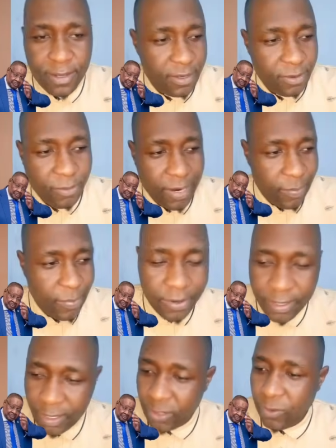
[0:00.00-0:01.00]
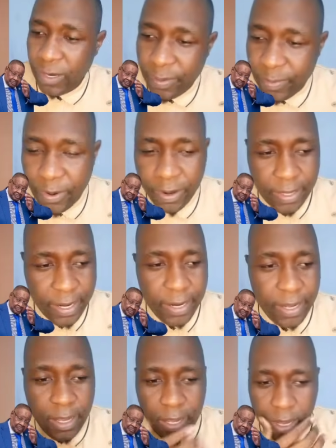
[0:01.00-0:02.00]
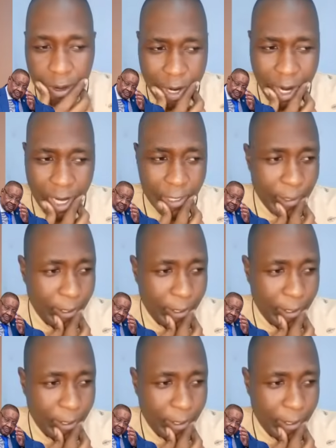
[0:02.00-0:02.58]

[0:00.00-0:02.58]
what about this? What about that? All right.